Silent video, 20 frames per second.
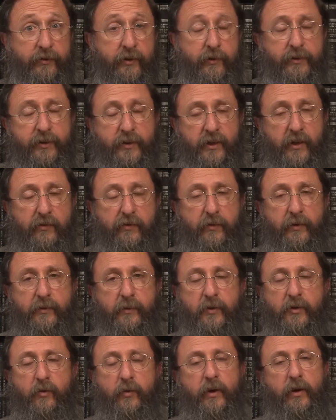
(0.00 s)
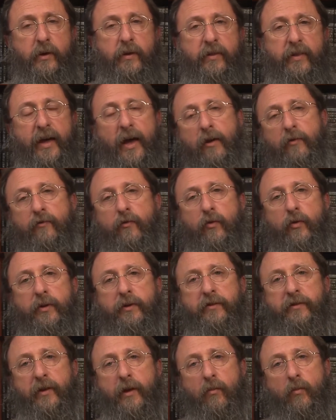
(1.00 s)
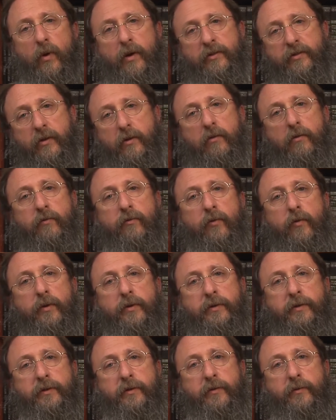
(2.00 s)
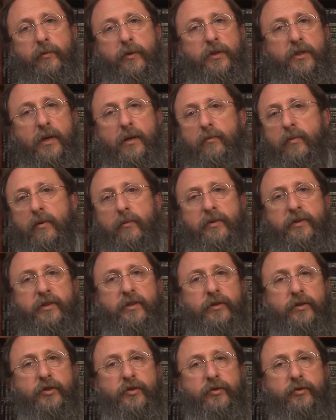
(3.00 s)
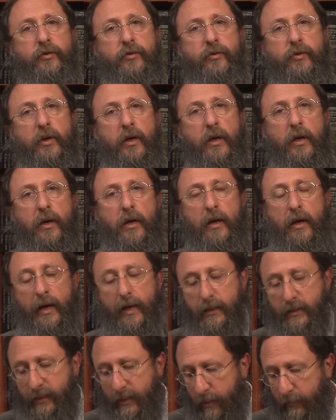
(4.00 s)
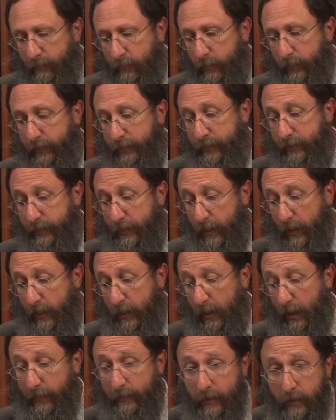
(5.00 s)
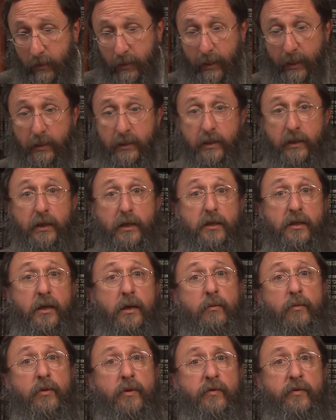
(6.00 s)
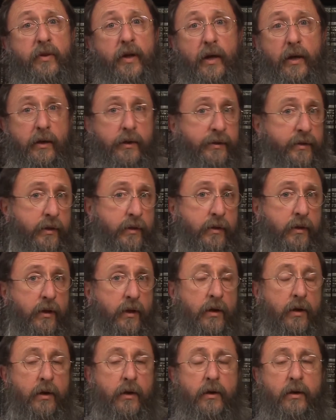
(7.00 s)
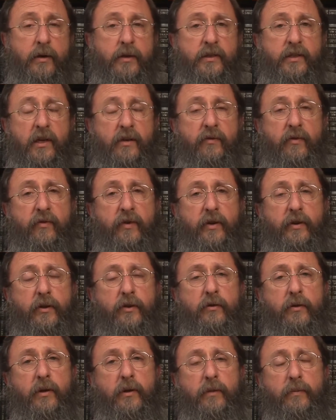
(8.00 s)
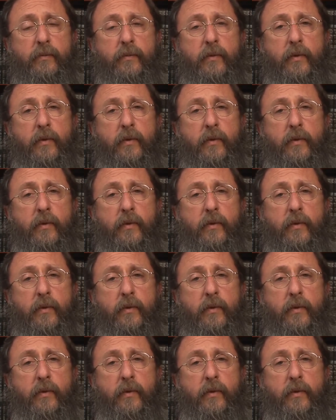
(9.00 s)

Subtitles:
There's a difference between that voice and one's own voice, which can be misconstrued as that voice. And the classic example of that is in Sefer Vayikra.